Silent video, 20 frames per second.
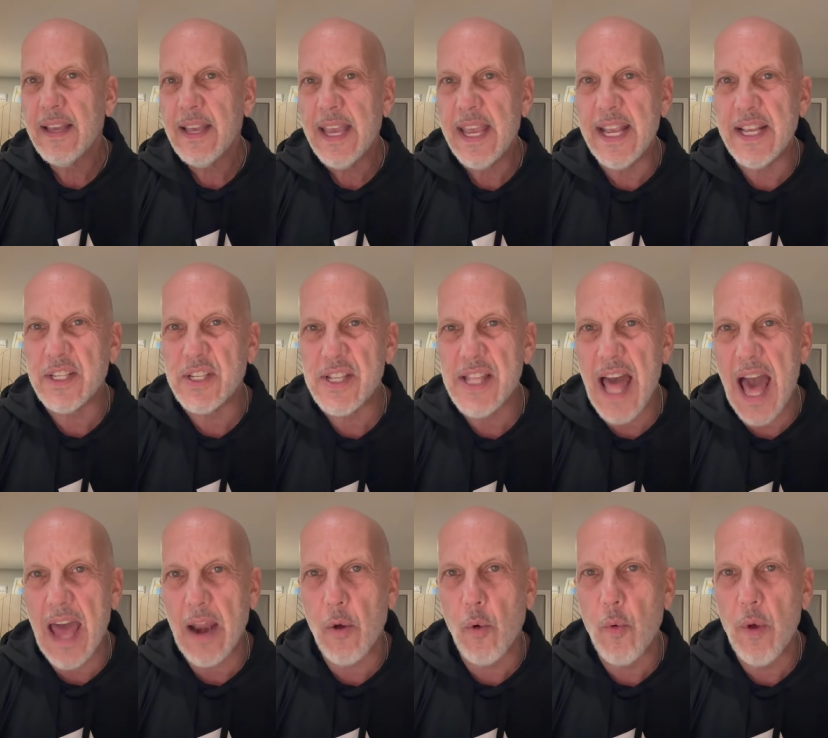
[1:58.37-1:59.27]
He's
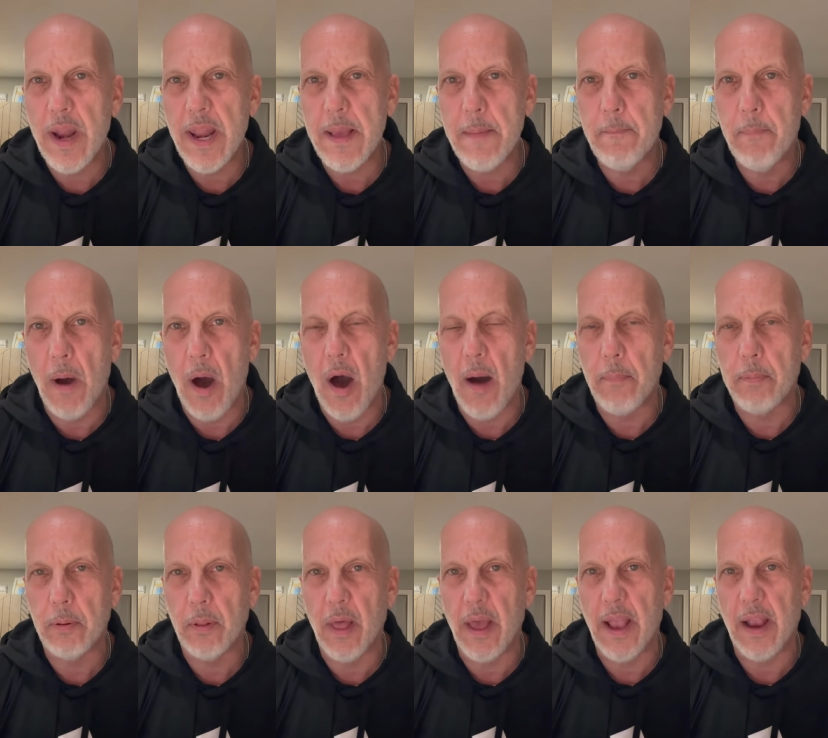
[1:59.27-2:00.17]
not a winning ball
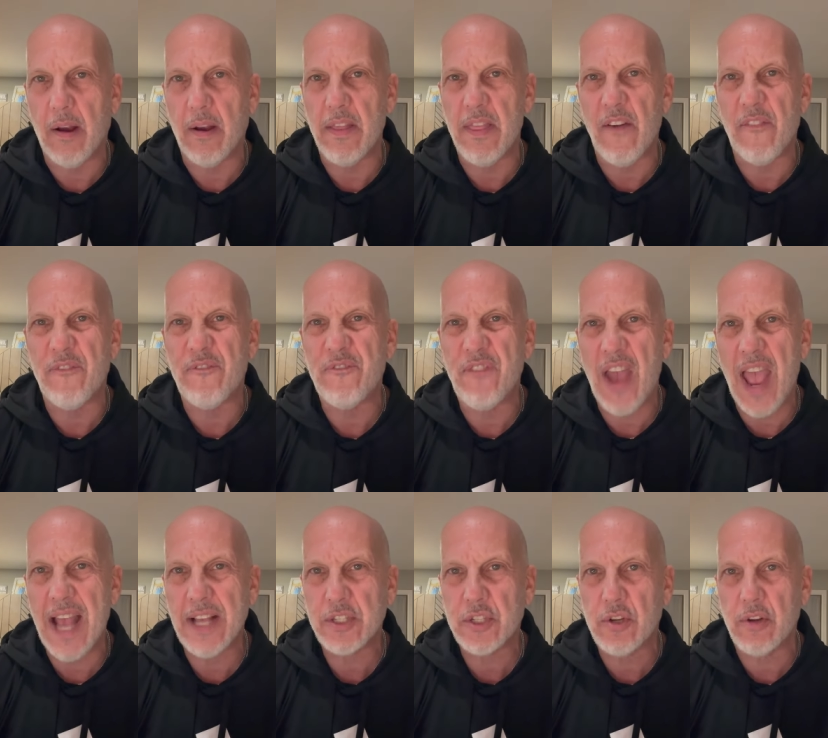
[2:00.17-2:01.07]
player, and the
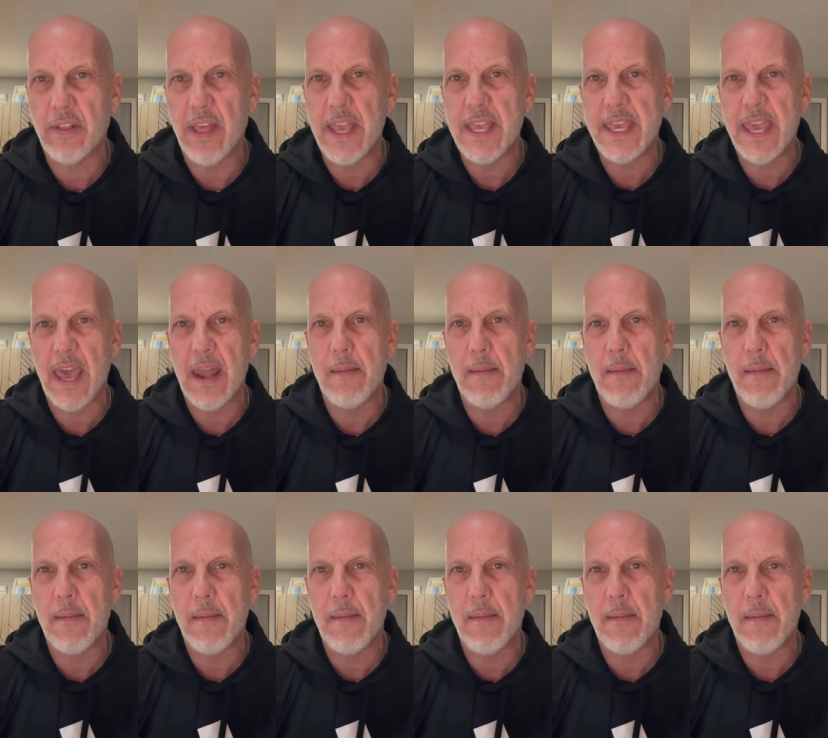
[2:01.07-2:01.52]
faster they get